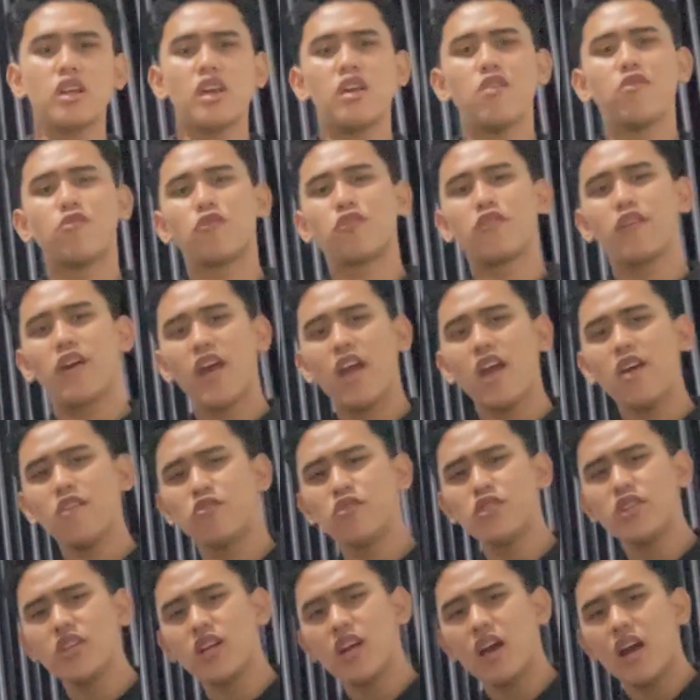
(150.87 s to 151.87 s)
if
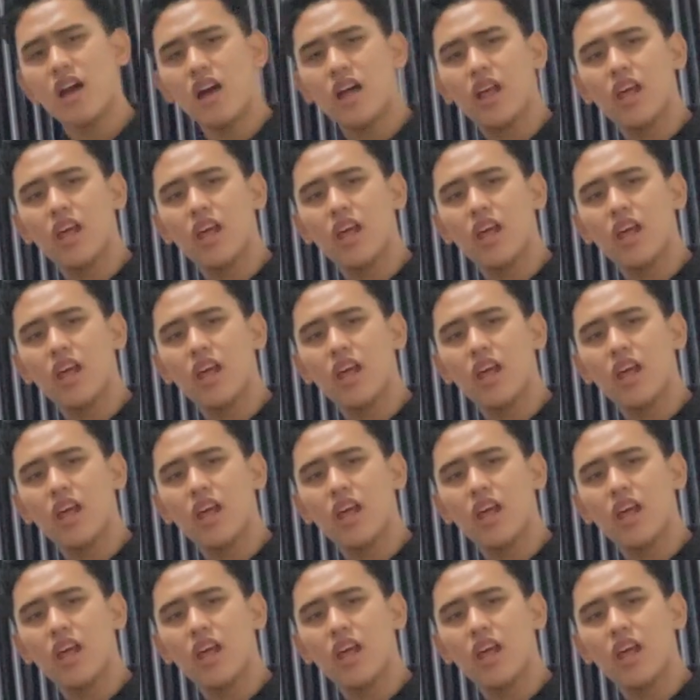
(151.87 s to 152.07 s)
every